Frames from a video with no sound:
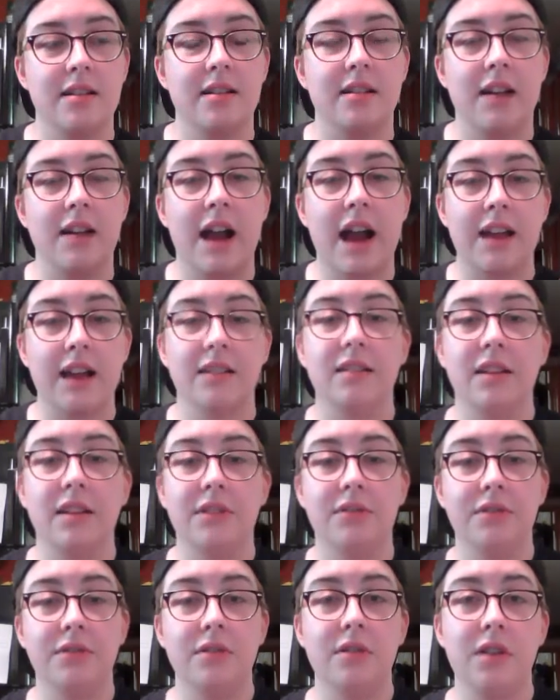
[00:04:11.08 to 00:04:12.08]
high
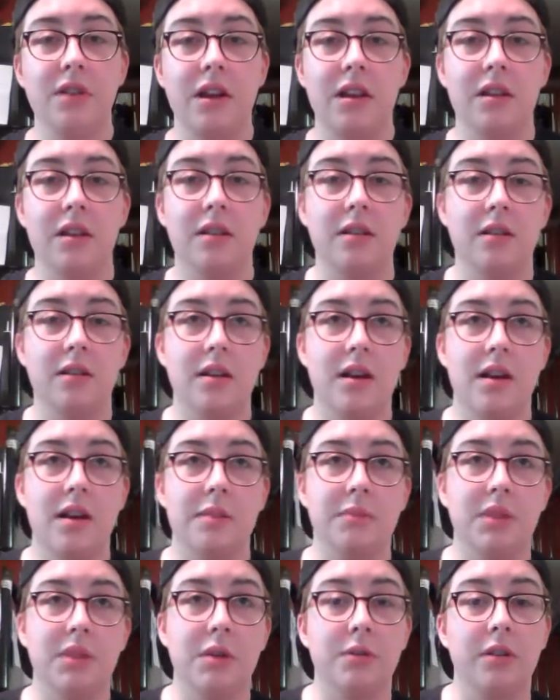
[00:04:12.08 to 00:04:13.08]
cholesterol
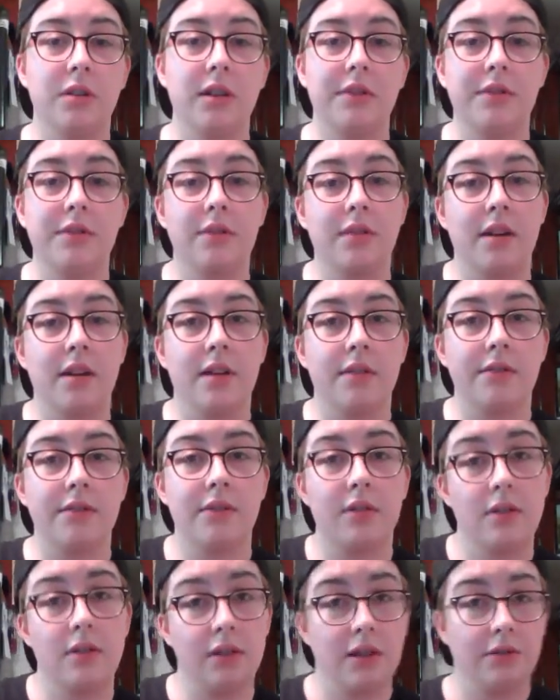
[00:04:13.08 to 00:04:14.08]
and lower levels of
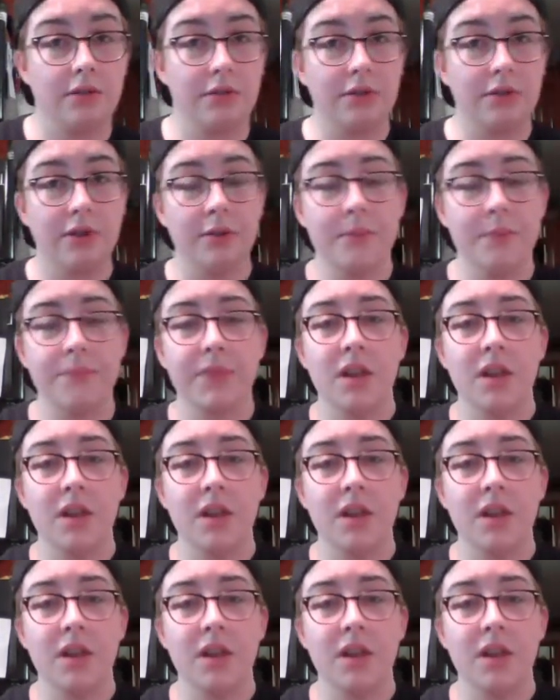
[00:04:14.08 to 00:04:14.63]
good cholesterol.